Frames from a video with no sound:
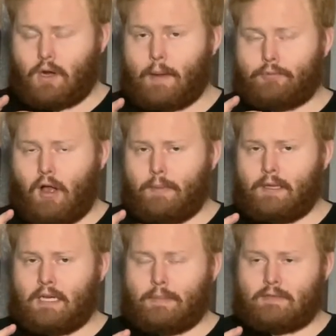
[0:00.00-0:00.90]
I'm probably
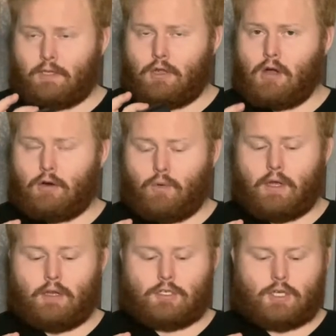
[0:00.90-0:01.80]
going to get myself a longer
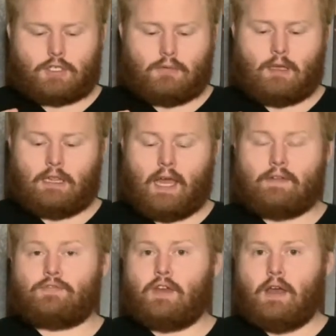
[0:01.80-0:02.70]
one just to make
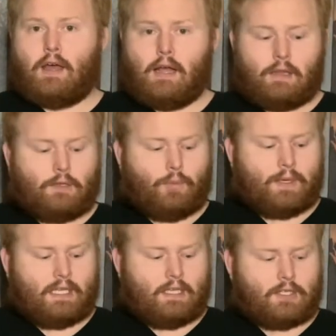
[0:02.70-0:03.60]
life a little
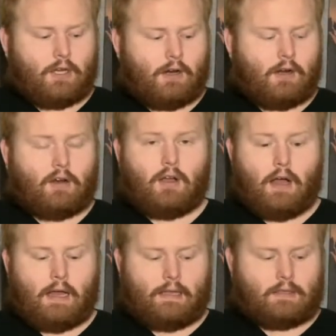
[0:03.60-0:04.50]
bit easier
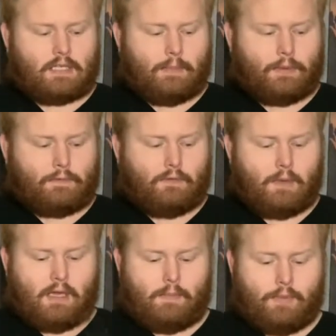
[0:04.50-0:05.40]
and simpler for
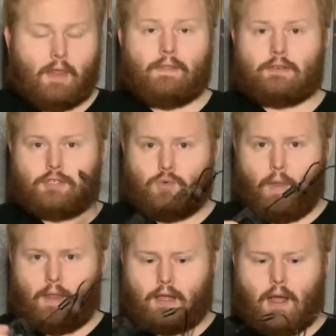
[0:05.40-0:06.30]
me, but this is the
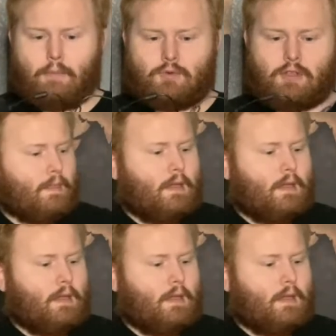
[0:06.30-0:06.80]
one that it comes with.